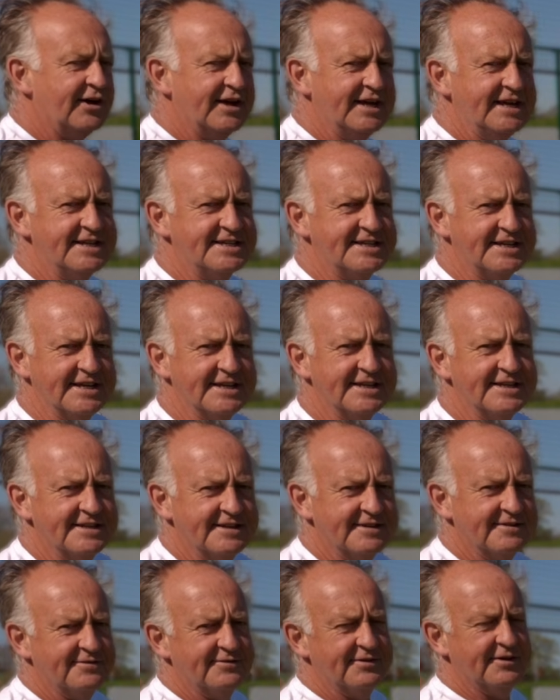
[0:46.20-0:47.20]
easier
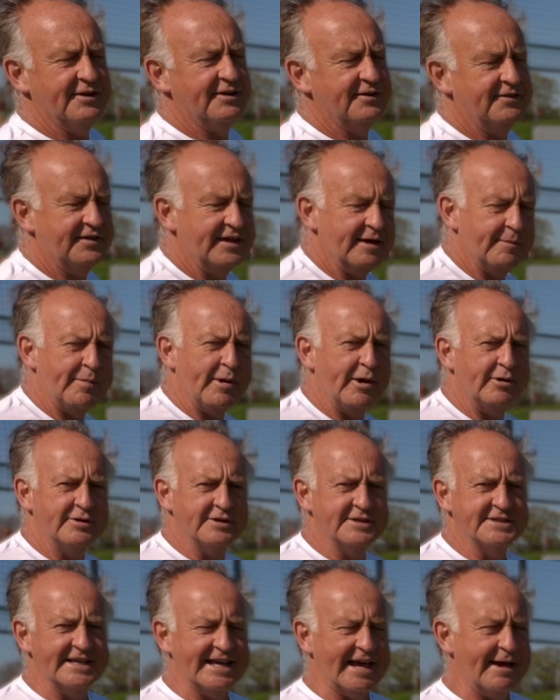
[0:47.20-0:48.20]
for the opponent
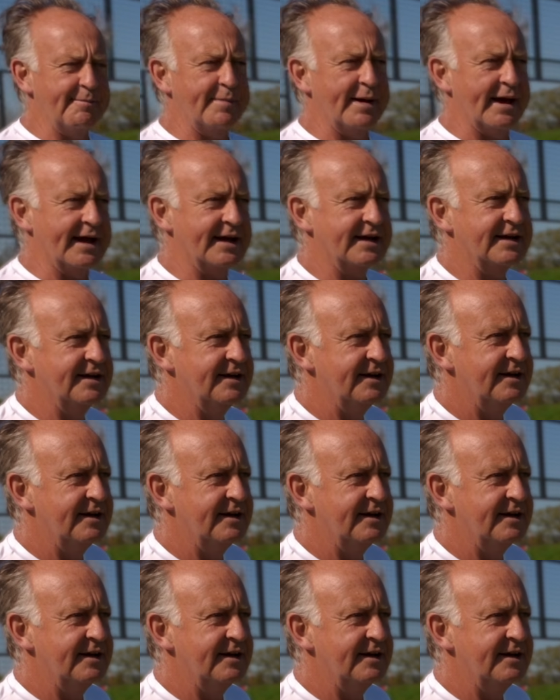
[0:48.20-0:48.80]
to get back.